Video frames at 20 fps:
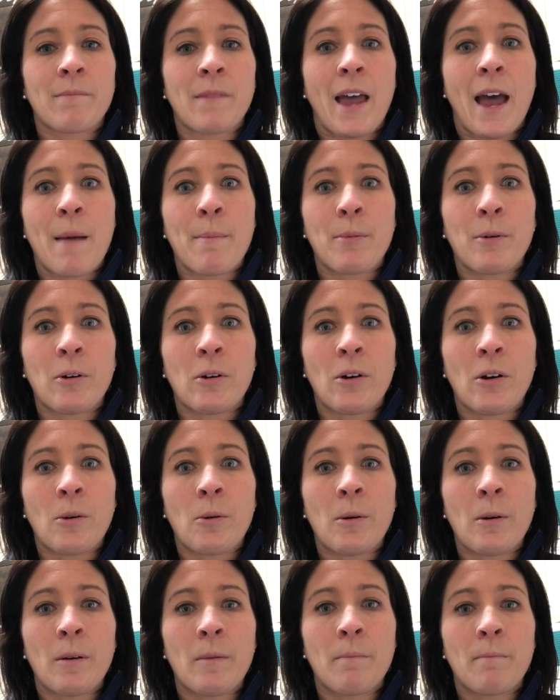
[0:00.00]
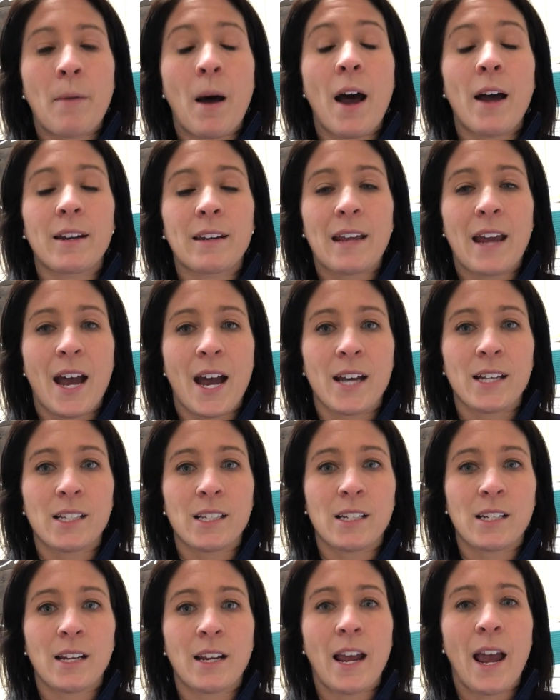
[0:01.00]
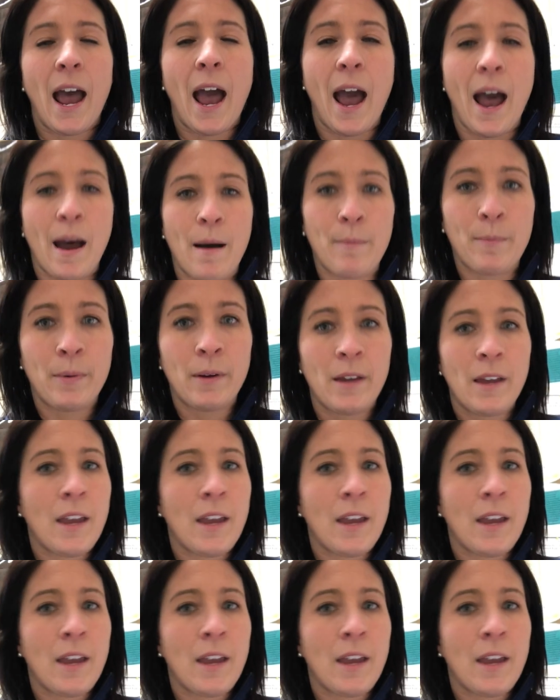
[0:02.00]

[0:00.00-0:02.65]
Apple Podcast app.